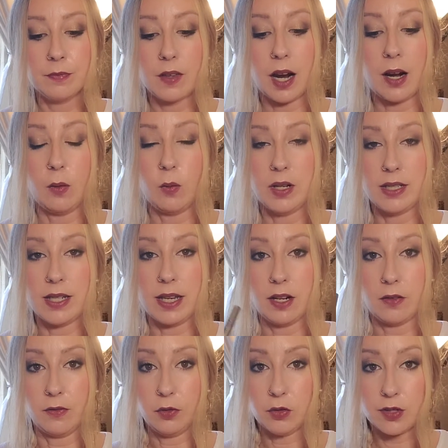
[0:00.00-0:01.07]
I want to get a
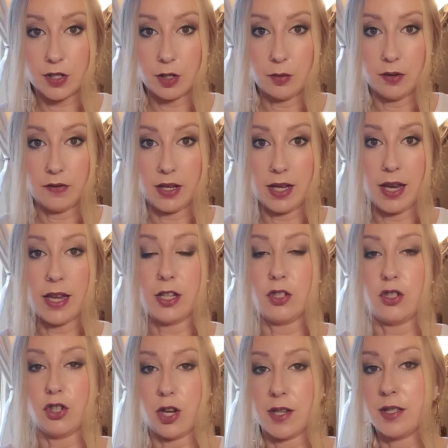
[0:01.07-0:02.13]
full tube of it and
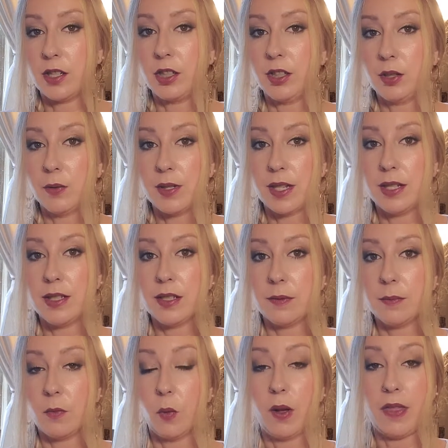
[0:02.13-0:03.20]
just use it
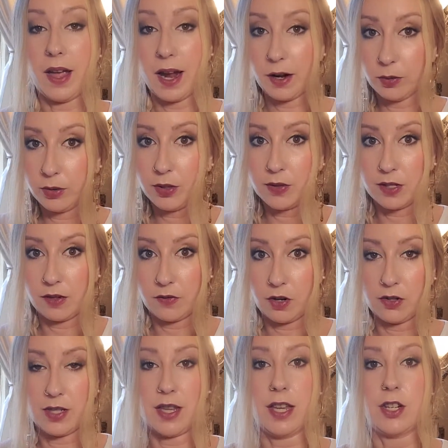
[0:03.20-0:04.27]
without using
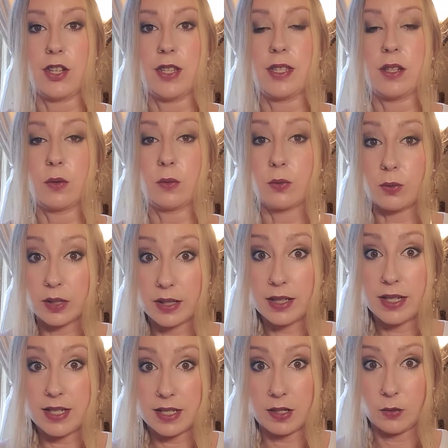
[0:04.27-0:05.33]
false lashes to really
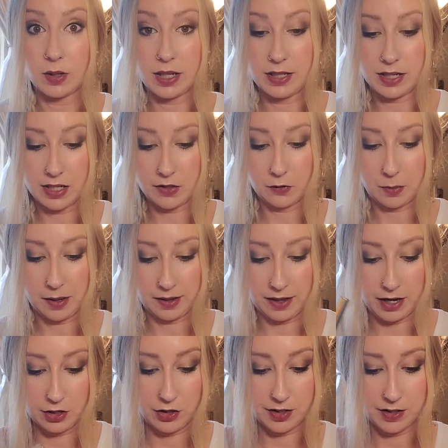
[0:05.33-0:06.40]
see what it does for my
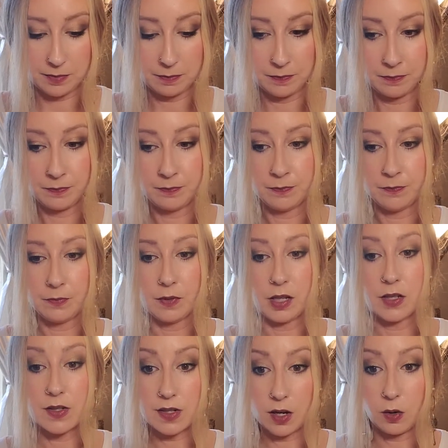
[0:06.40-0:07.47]
lashes.
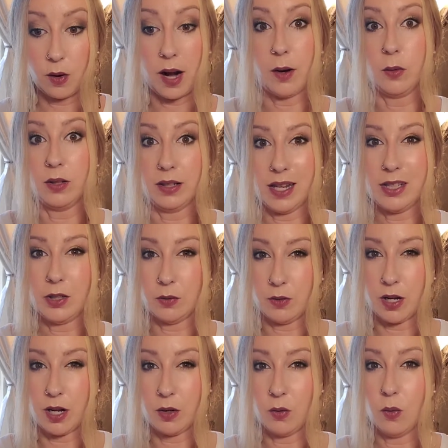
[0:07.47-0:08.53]
So I will let you
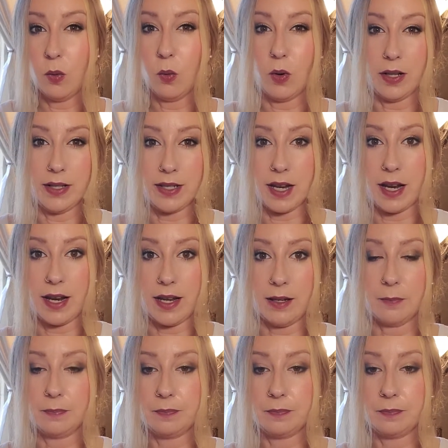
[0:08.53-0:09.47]
know once I